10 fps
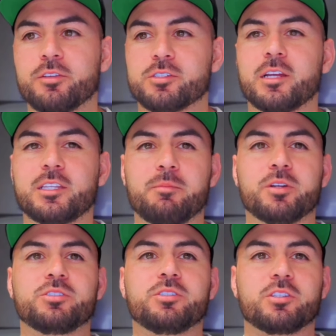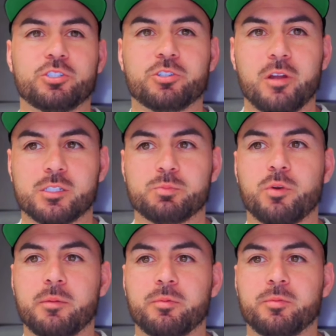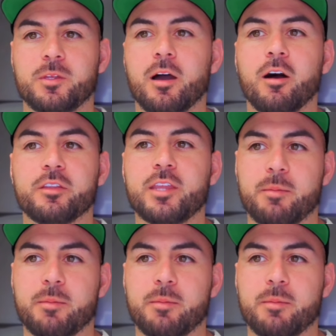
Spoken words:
There's not that much distress probably on